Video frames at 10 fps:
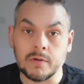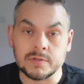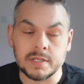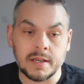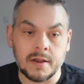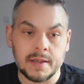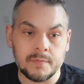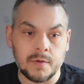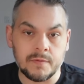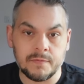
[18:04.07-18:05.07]
that United
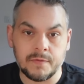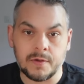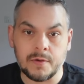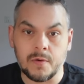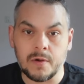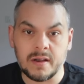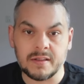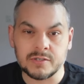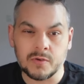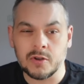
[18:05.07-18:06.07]
want for Højlund.
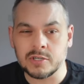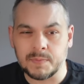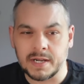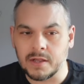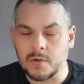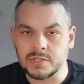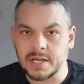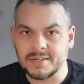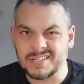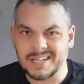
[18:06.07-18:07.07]
So it could just be
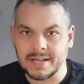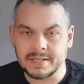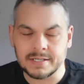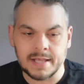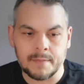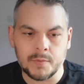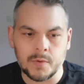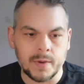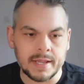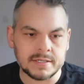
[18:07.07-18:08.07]
negotiation tactics, that. But we'll
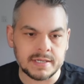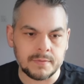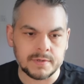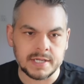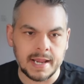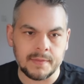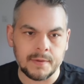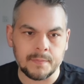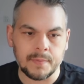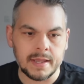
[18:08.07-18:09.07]
wait and see. We'll see how that
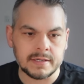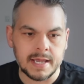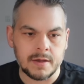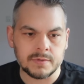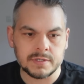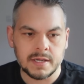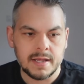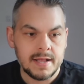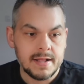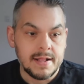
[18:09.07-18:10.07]
one plays out.
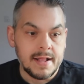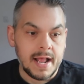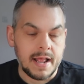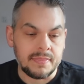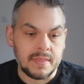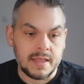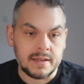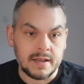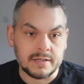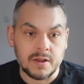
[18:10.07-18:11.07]
And then
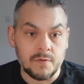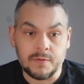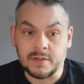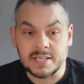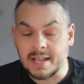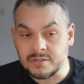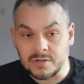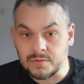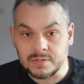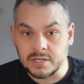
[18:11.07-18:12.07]
let's go for the
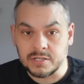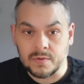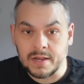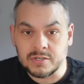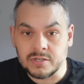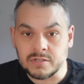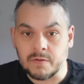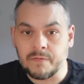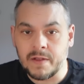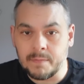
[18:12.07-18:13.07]
Sancho situation. So
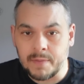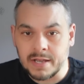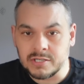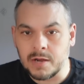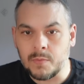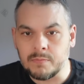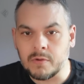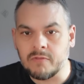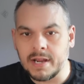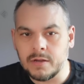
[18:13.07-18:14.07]
Fenerbahce, with
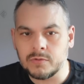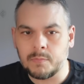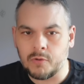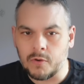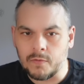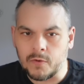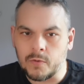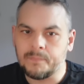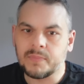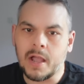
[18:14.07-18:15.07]
Mourinho's approval,
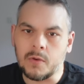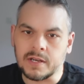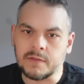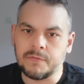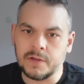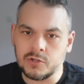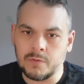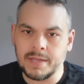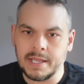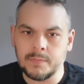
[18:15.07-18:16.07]
held an official
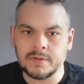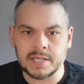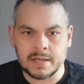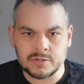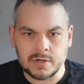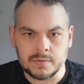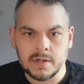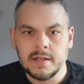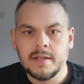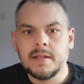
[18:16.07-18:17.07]
meeting with Sancho.
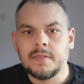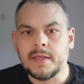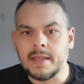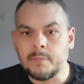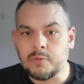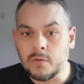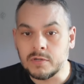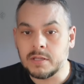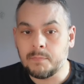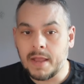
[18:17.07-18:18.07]
They approached
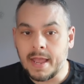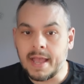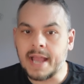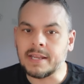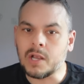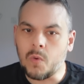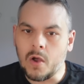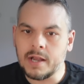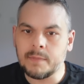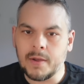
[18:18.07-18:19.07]
the player and
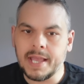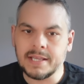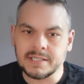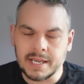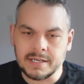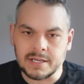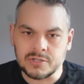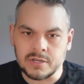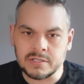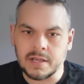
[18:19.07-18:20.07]
inquired about his
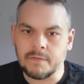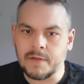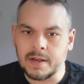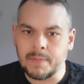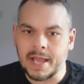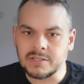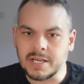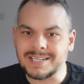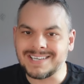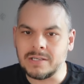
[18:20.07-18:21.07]
conditions. Fenerbahce
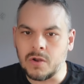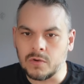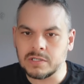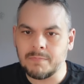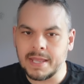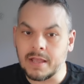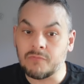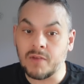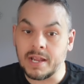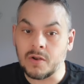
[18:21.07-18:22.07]
did not make a
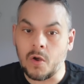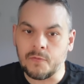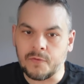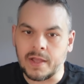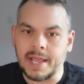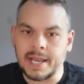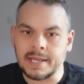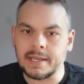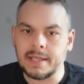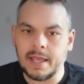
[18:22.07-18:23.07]
written offer in
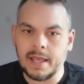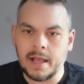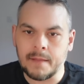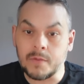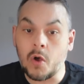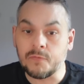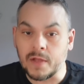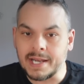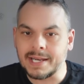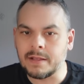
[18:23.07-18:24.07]

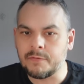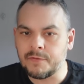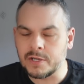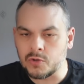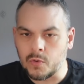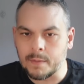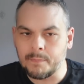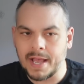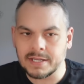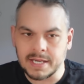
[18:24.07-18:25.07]
an official
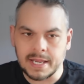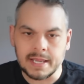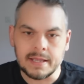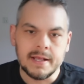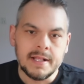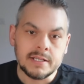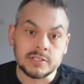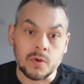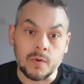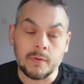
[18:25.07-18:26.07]
capacity.
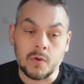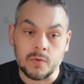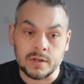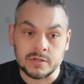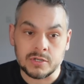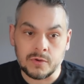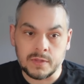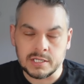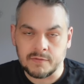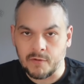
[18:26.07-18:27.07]
So according to,
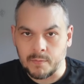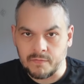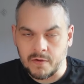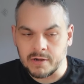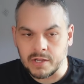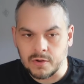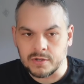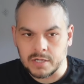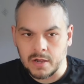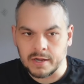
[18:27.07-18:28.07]
this is from a very good
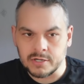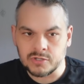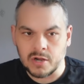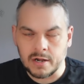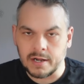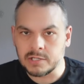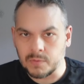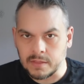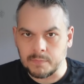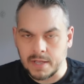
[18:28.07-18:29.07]
Turkish journalist, one
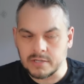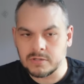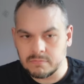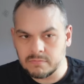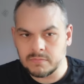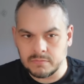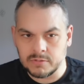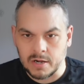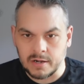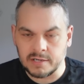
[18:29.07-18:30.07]
of the best
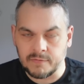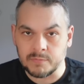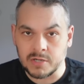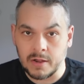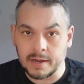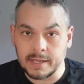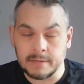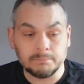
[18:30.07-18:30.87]
journalists from Turkey,